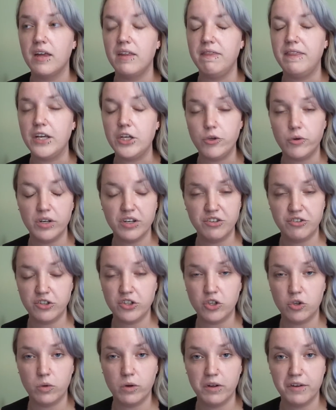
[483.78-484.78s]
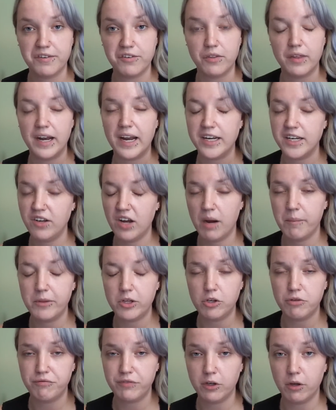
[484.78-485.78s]
that you can do so that anytime that
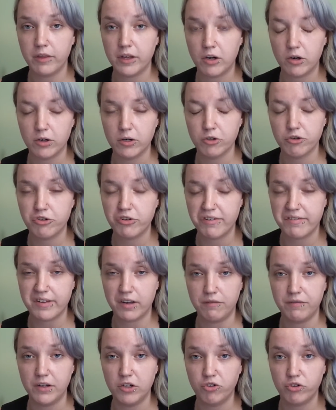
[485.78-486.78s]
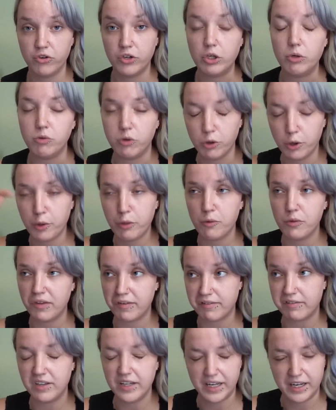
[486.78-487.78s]
you feel the urge to self-injure, you look through
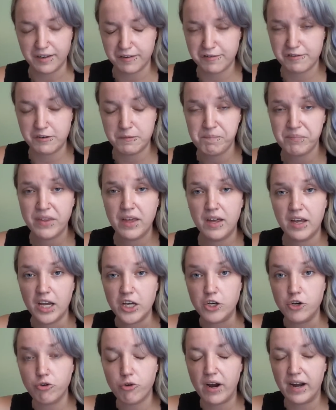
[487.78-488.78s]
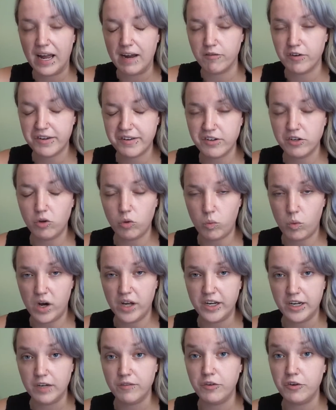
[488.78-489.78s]
this list and you try every single
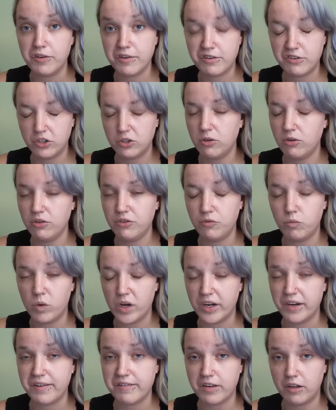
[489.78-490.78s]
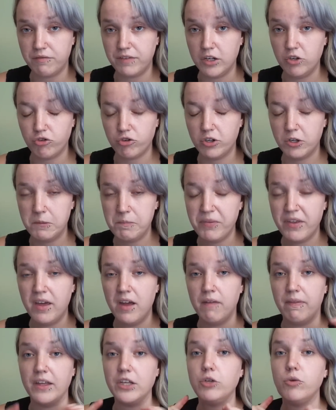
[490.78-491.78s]
one. And if you still want to self-injure,
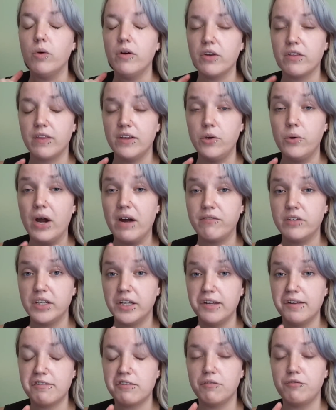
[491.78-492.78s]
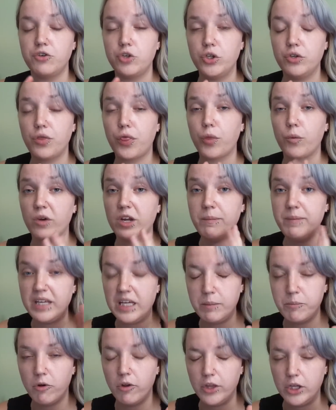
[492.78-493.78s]
then you have a list of 3
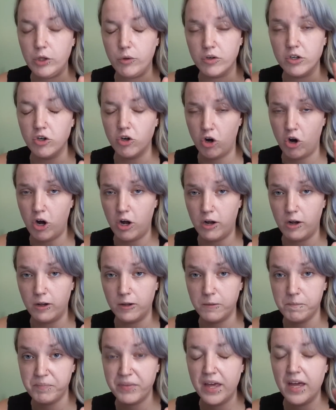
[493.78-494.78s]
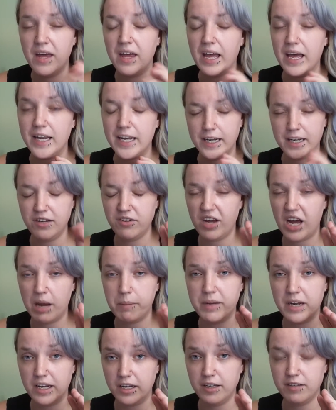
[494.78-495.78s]
people that you can call at any time
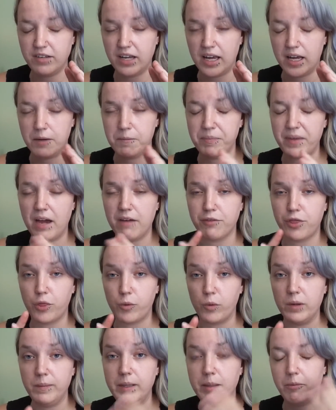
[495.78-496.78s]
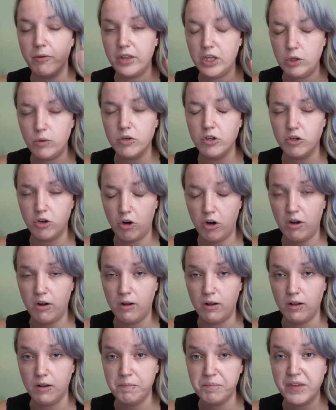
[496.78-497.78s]
and any day. Have 3 people that you can
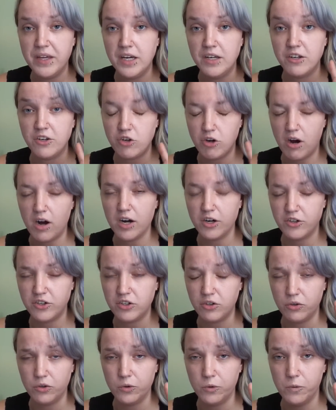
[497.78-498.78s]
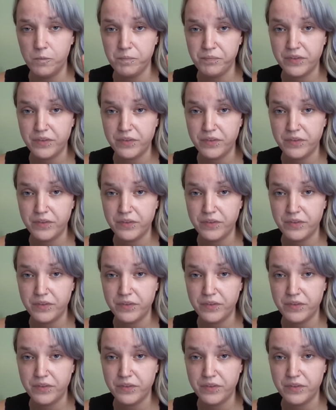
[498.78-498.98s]
call to talk to,